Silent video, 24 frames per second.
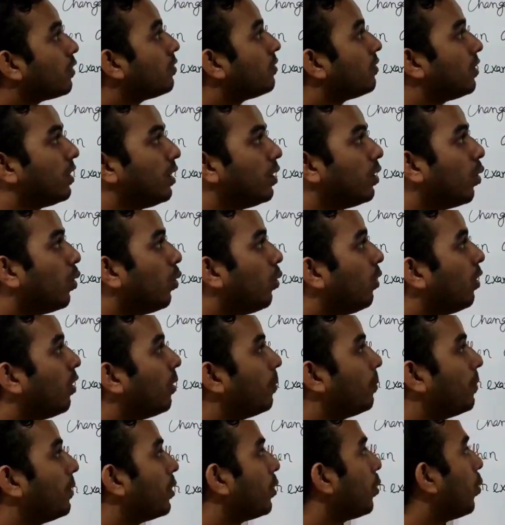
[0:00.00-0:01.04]
of three whole
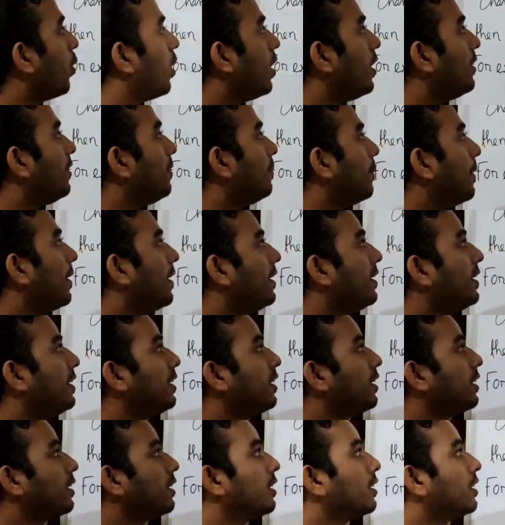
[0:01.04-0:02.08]
number while
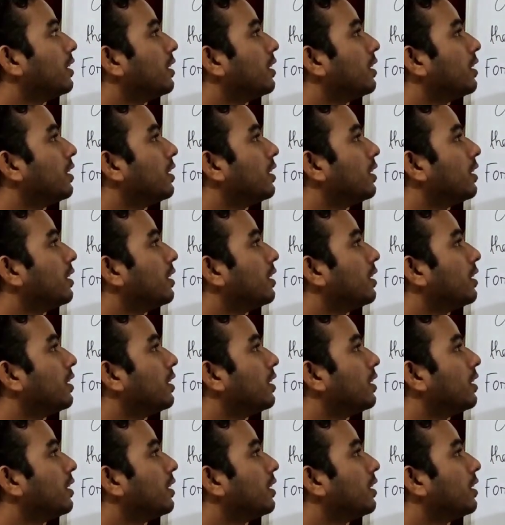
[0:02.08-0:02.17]
dividing